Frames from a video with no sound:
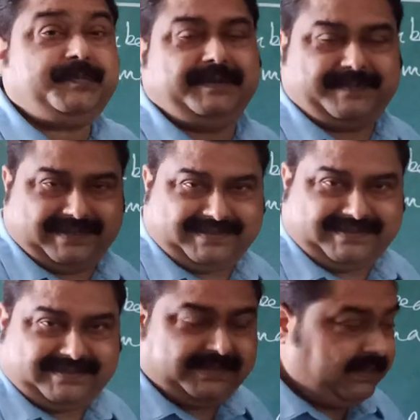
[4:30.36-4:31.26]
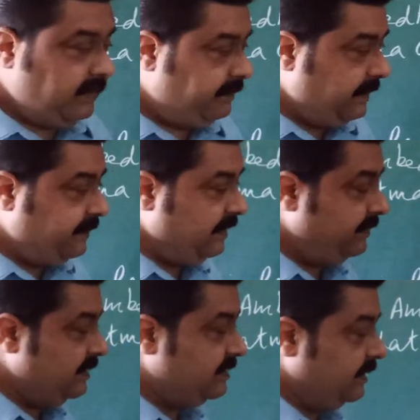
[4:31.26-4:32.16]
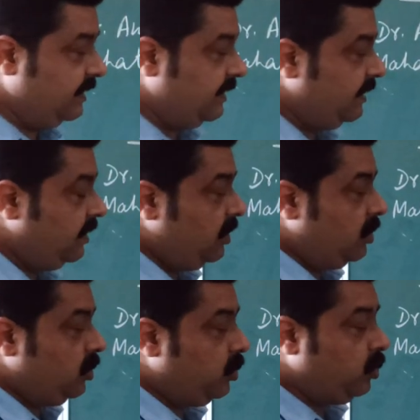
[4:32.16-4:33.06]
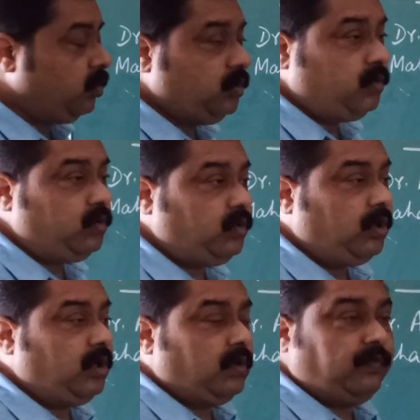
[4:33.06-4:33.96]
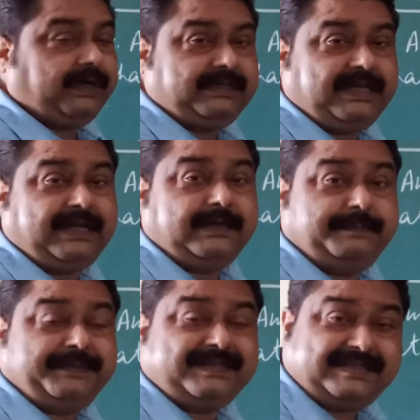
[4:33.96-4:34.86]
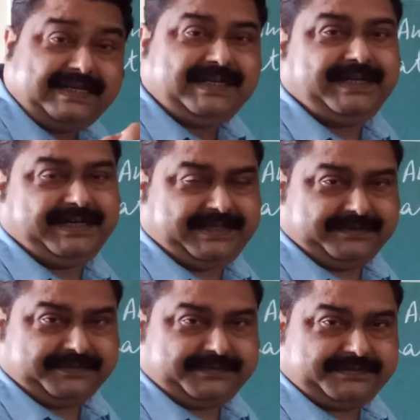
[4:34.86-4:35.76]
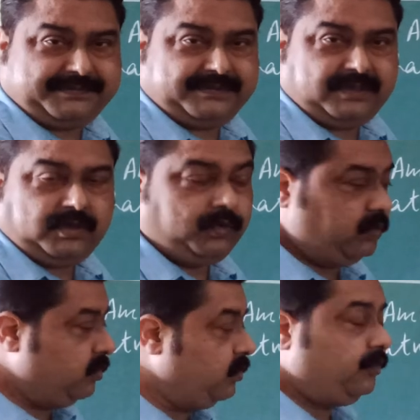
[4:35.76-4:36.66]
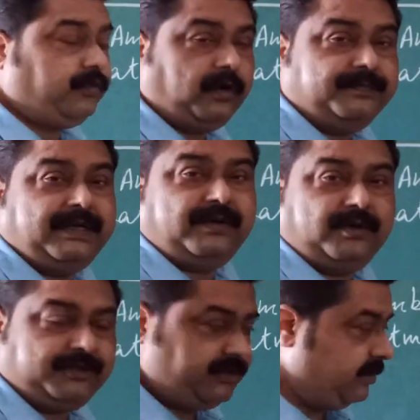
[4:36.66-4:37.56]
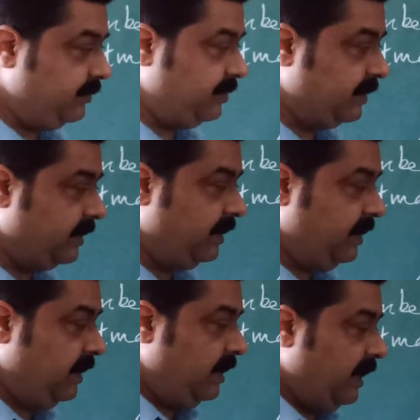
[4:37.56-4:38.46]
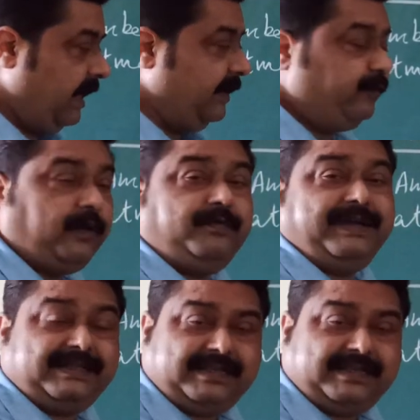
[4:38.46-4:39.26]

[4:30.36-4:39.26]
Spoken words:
people? People means here who were the representative who formed the Constitution. And from where